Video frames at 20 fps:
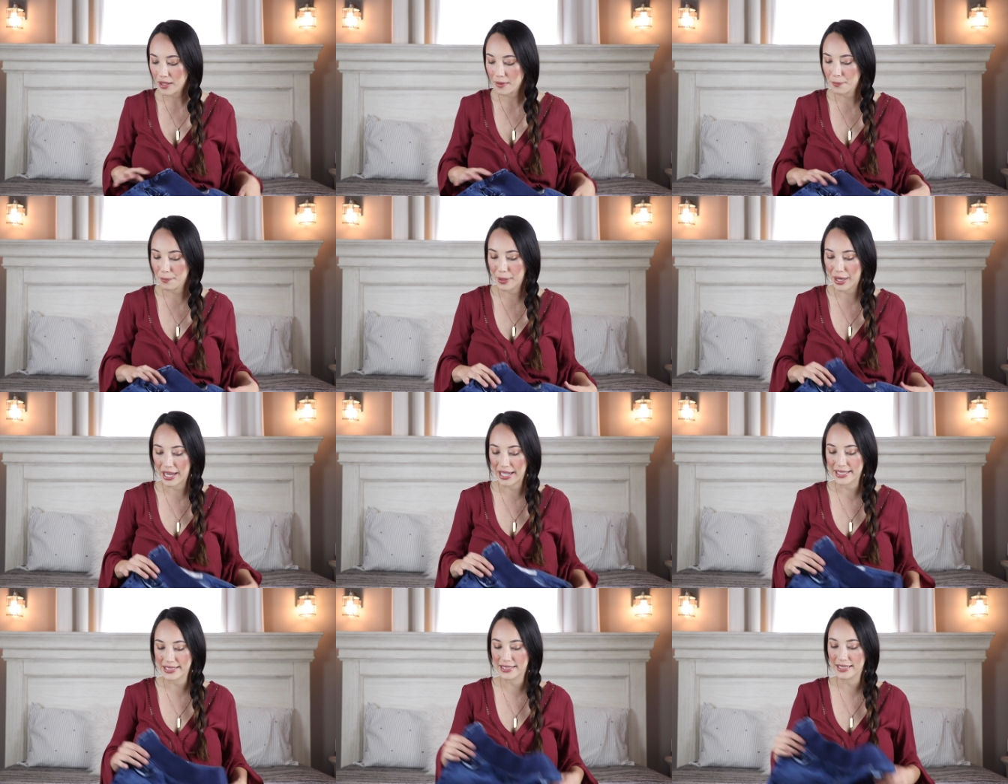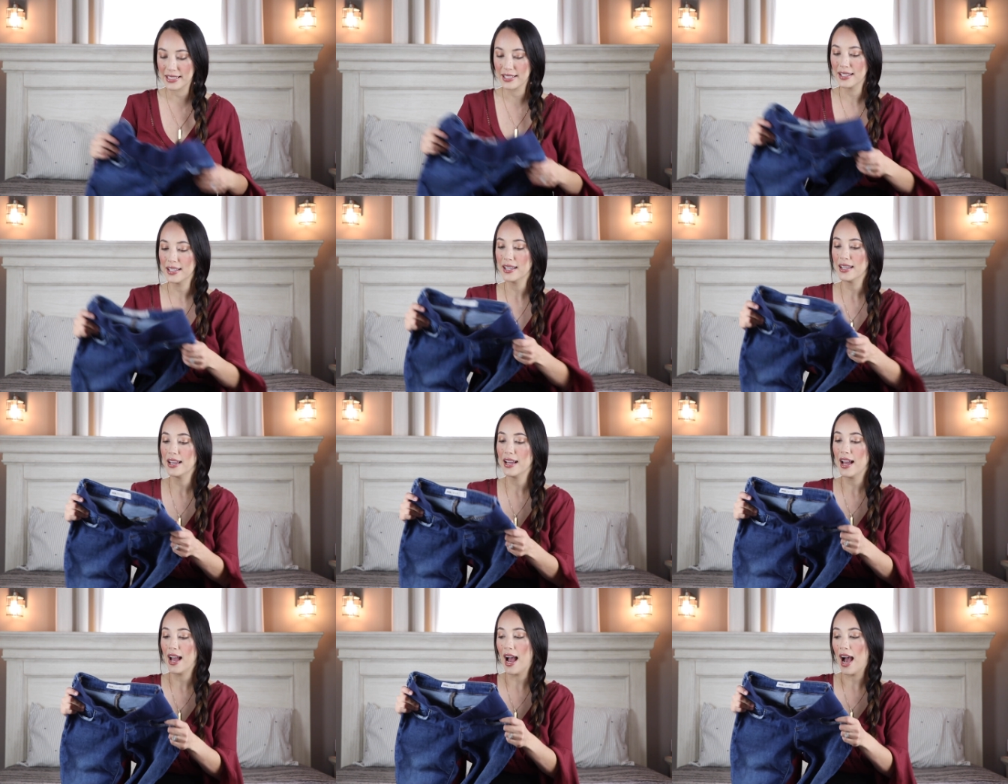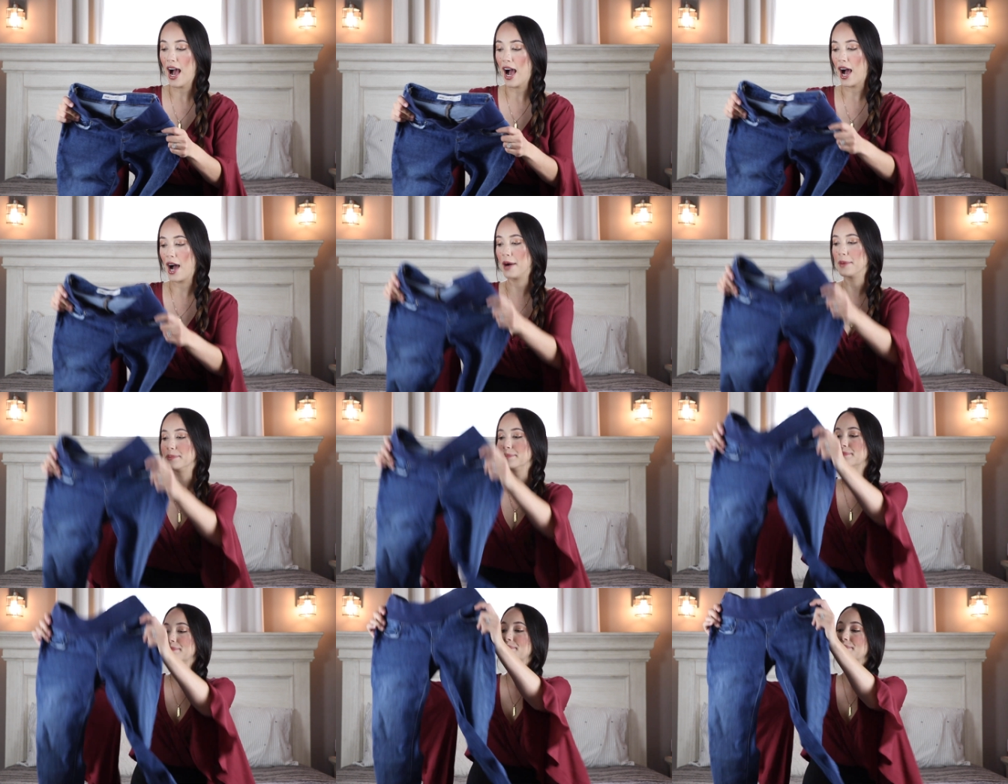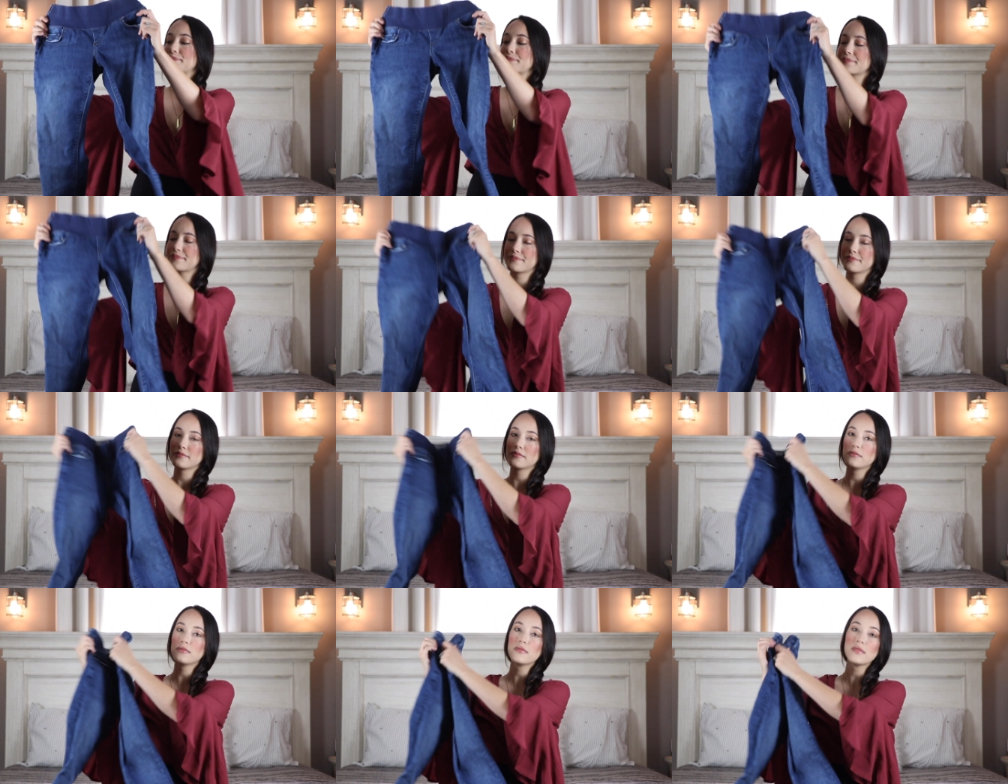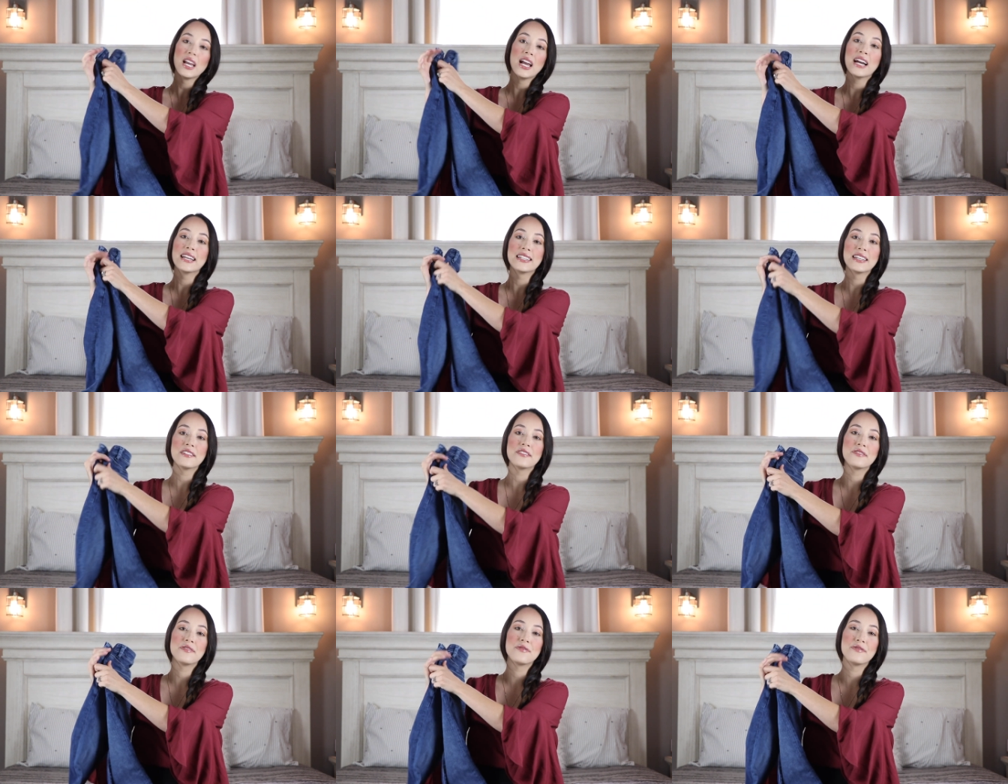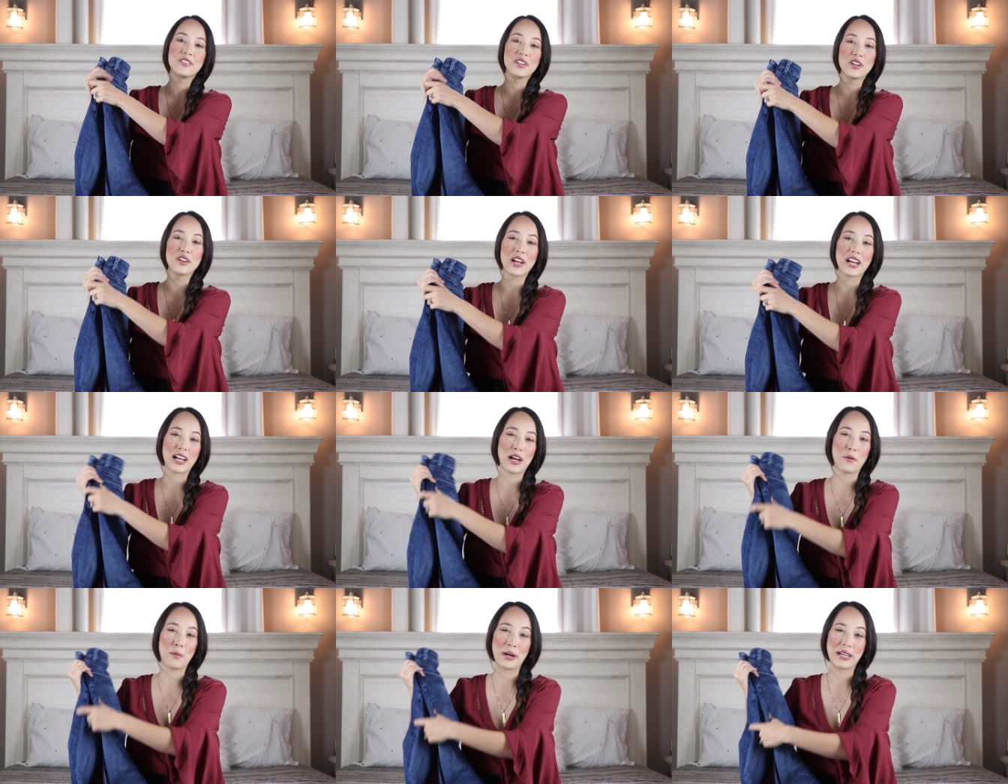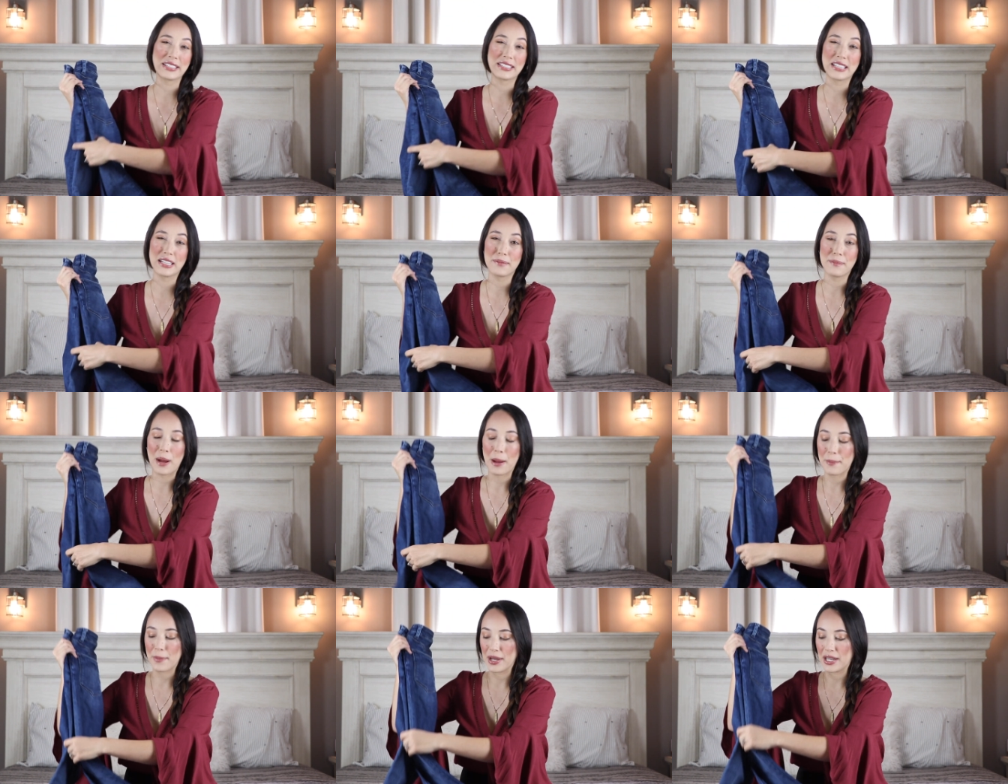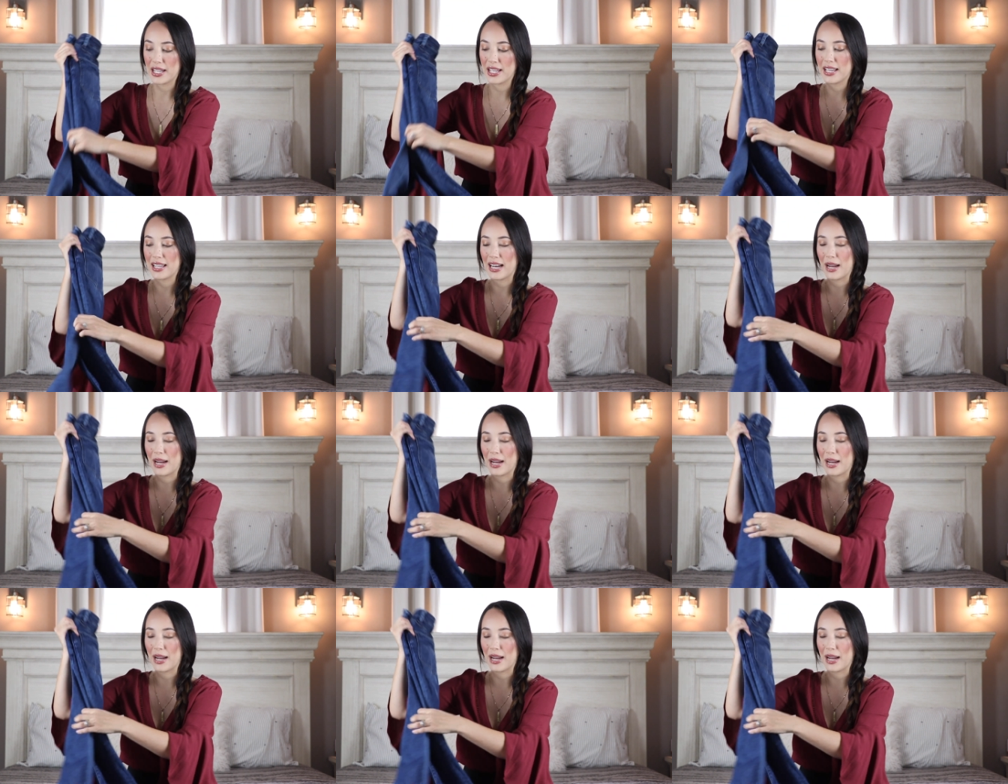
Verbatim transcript: But um, I did feel like I wasted my money,